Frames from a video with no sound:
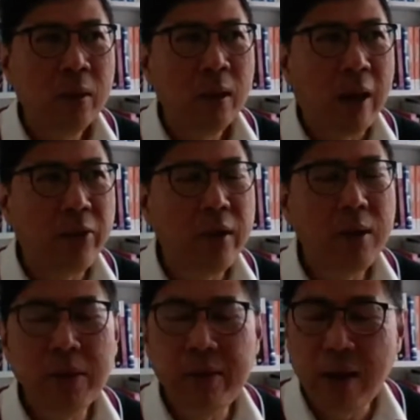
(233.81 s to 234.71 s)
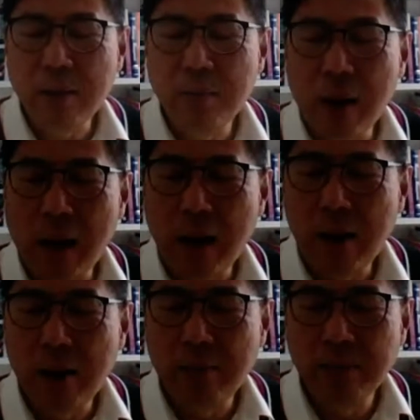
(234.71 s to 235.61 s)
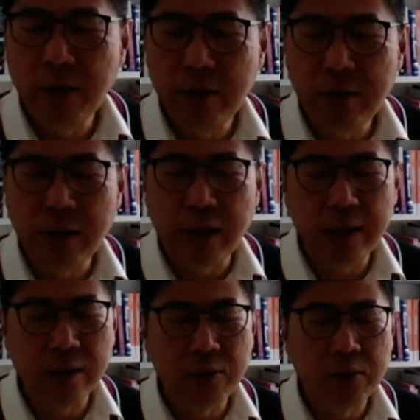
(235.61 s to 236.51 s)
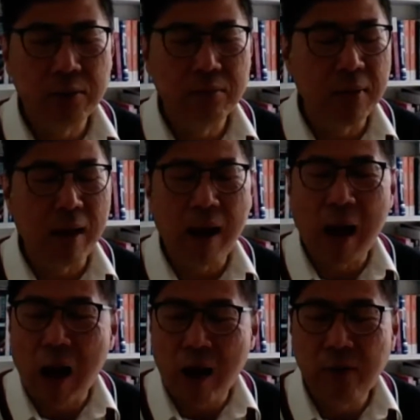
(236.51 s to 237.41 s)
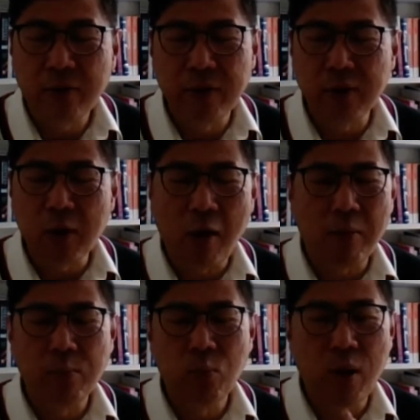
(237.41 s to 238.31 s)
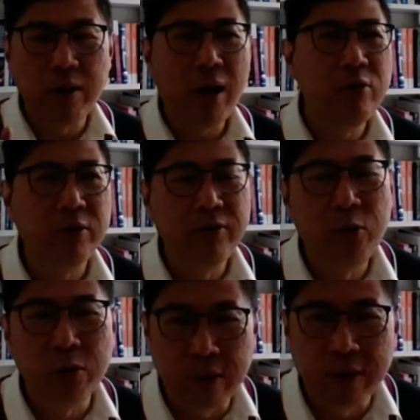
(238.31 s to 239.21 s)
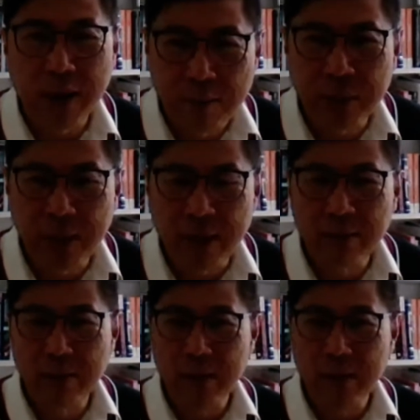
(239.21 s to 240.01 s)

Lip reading: I think they were saying that the half of the top 100 FTSE companies